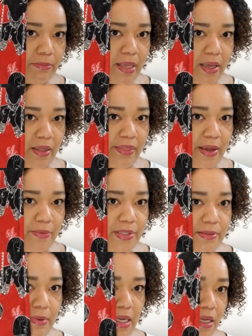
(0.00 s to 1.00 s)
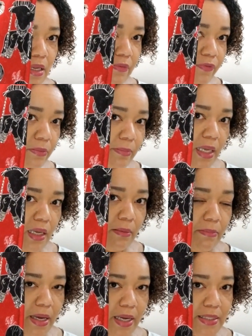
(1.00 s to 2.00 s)
bag that was made for me
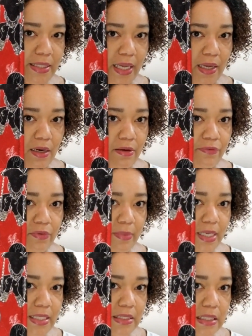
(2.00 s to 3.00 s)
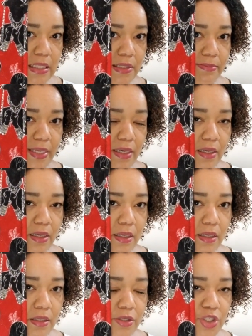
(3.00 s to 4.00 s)
by Diana from It Is Kismet,
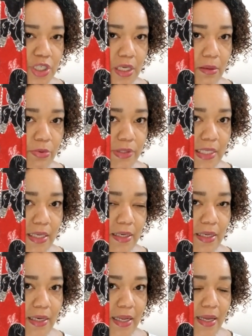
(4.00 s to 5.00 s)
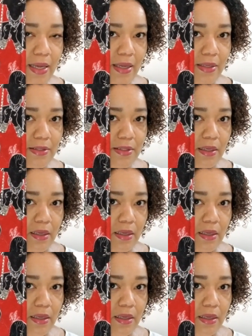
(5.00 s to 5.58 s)
and she presented it at